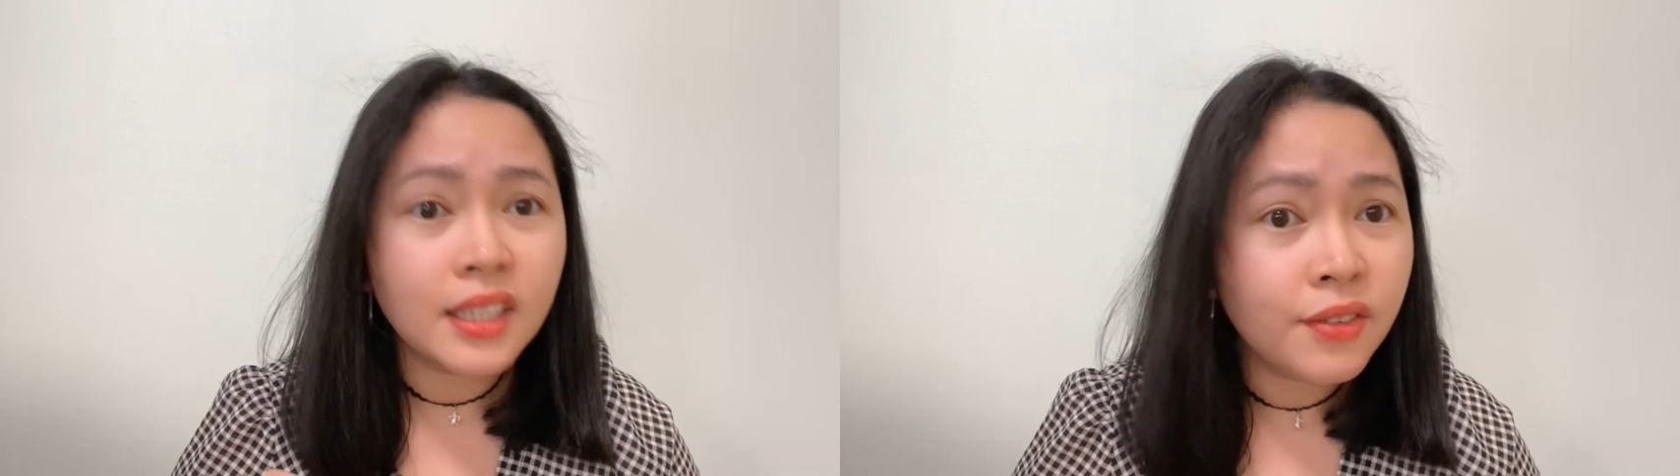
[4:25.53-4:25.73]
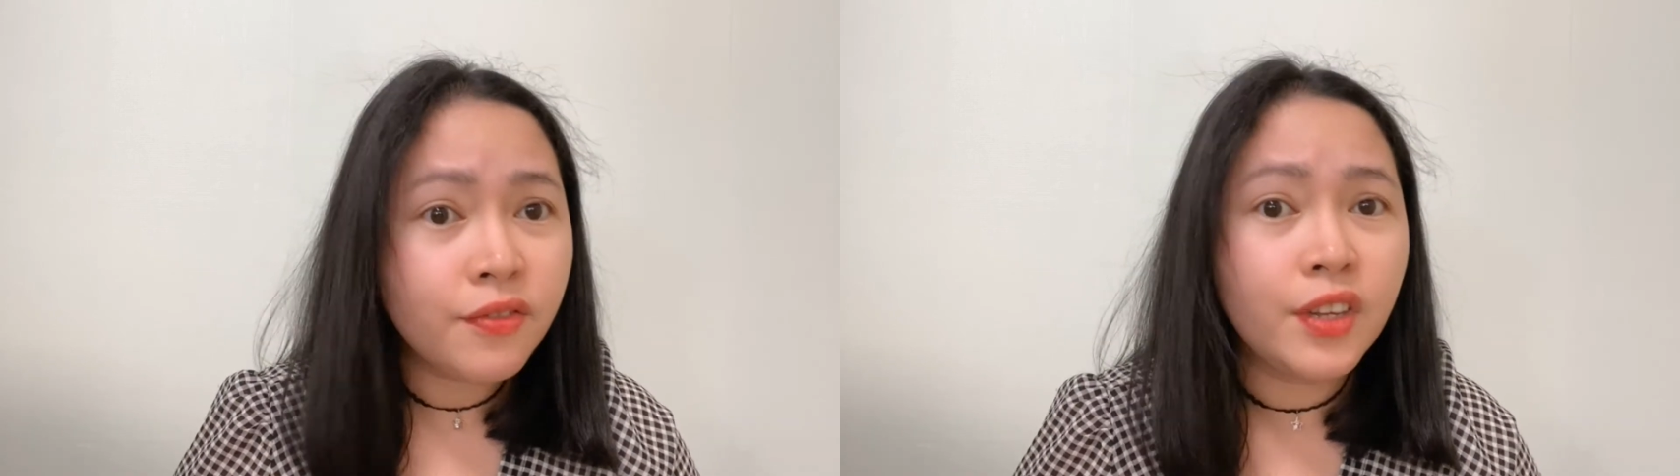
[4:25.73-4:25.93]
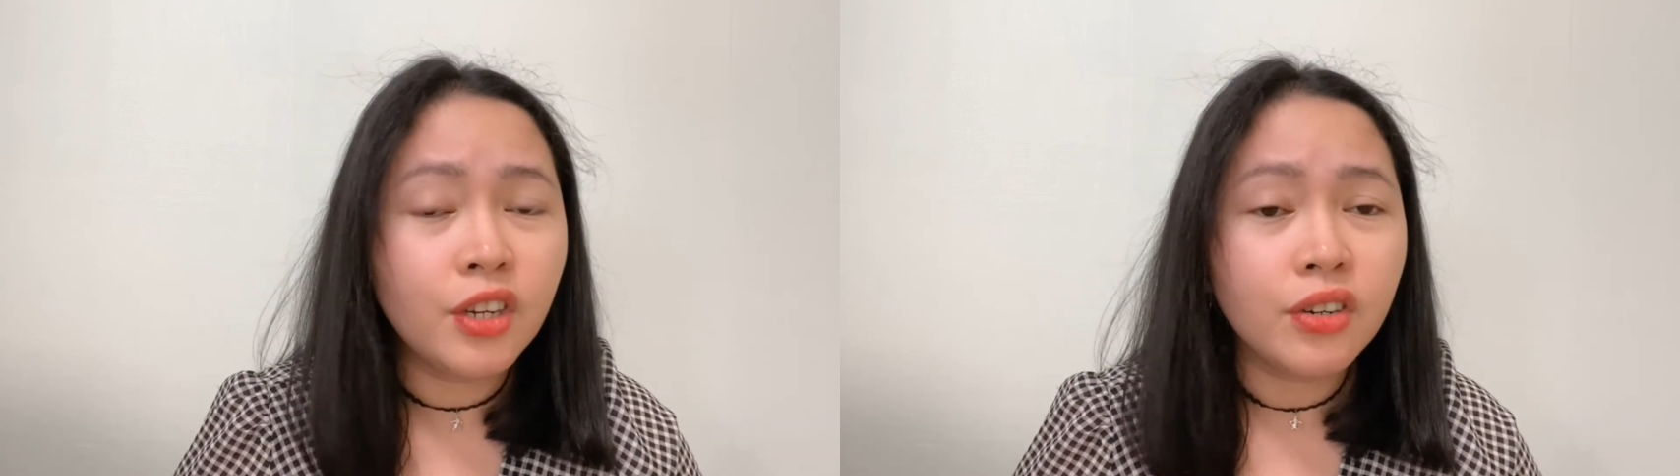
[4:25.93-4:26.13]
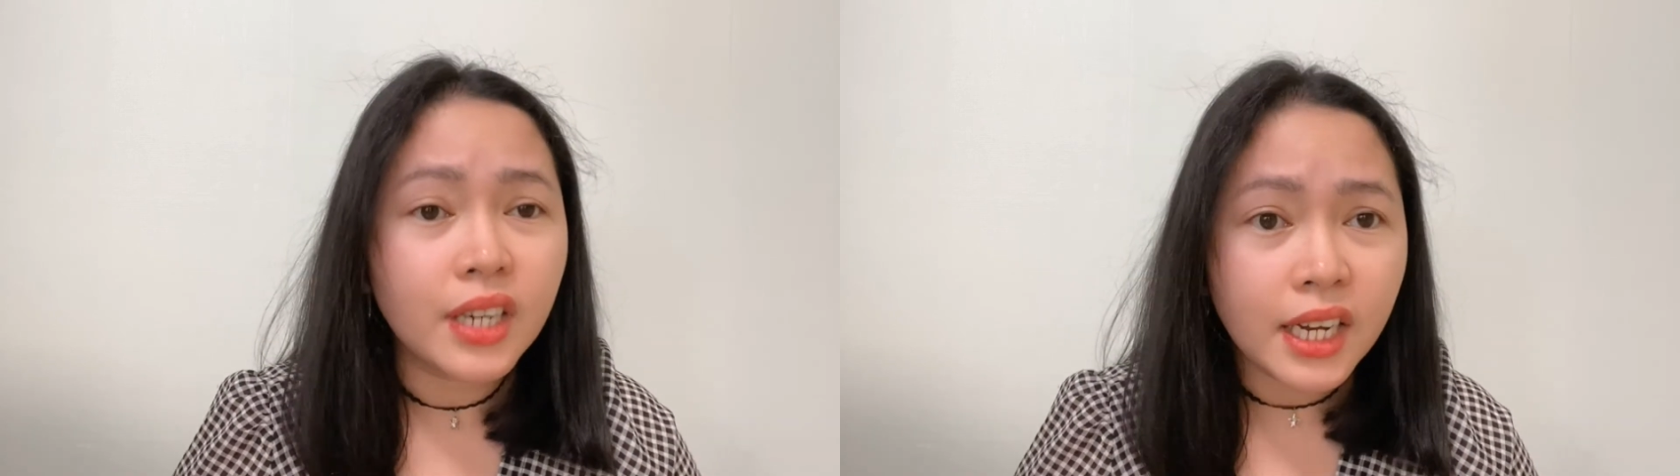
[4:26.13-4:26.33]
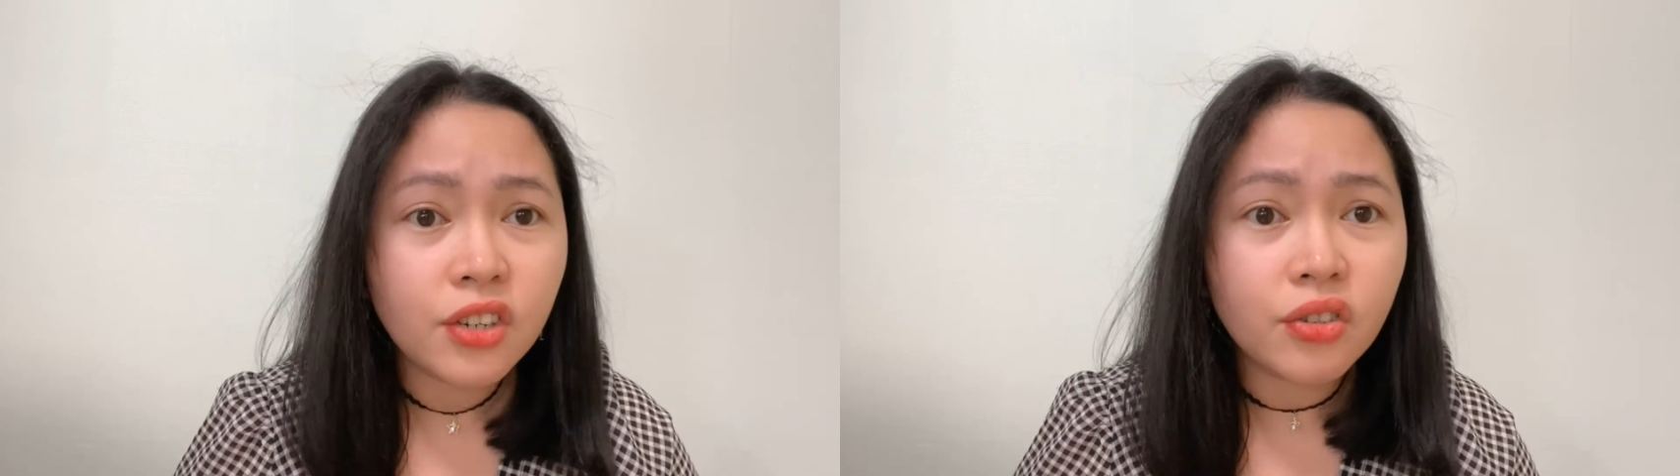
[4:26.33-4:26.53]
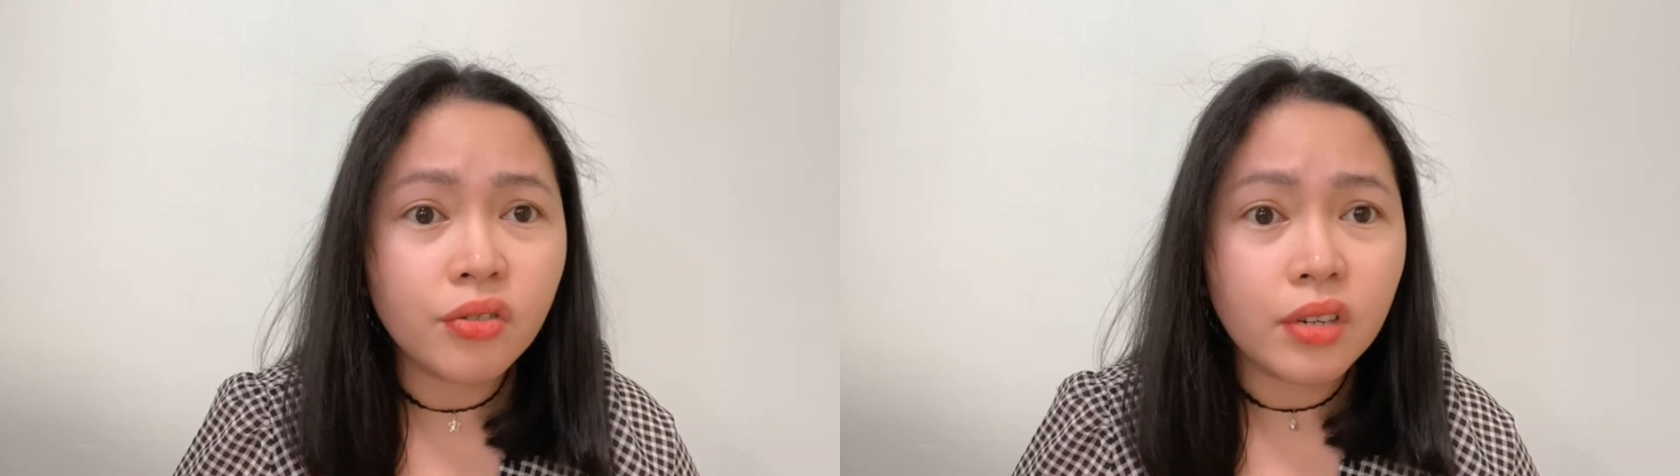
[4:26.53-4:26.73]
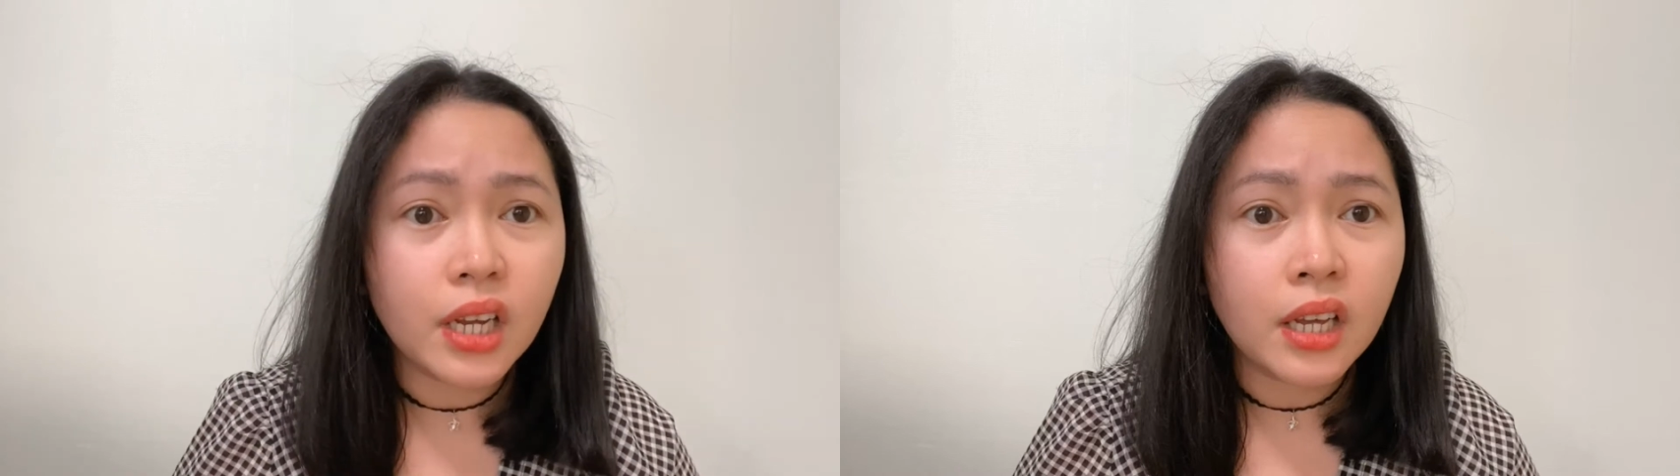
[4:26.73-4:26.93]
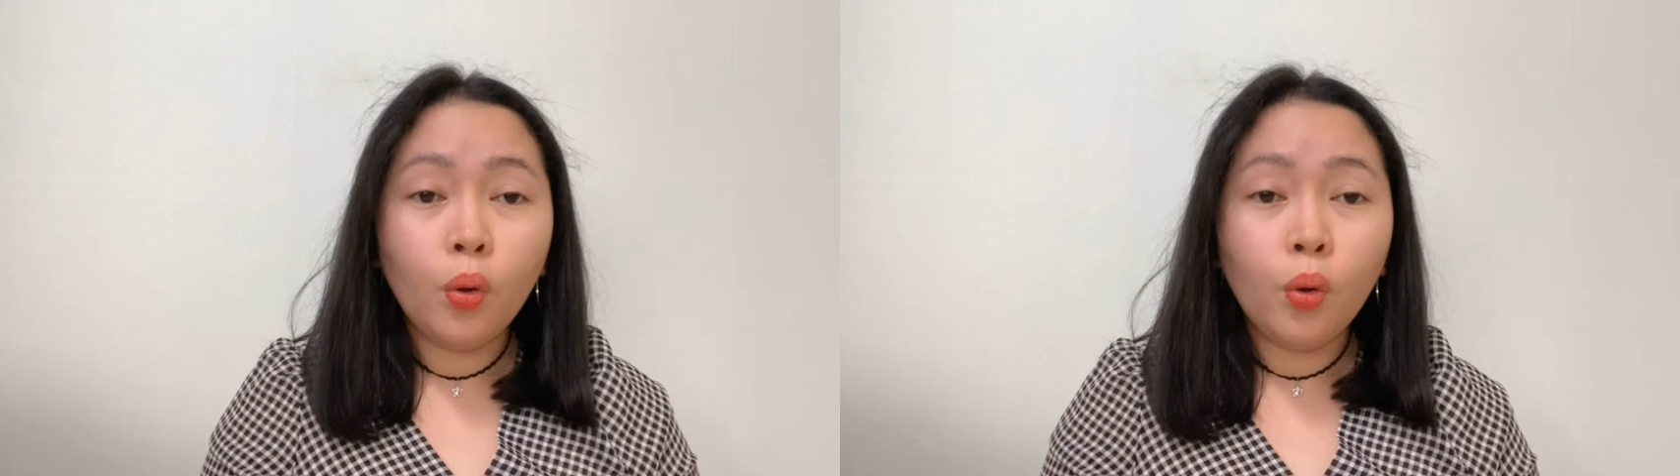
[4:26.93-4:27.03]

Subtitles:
a severe injury.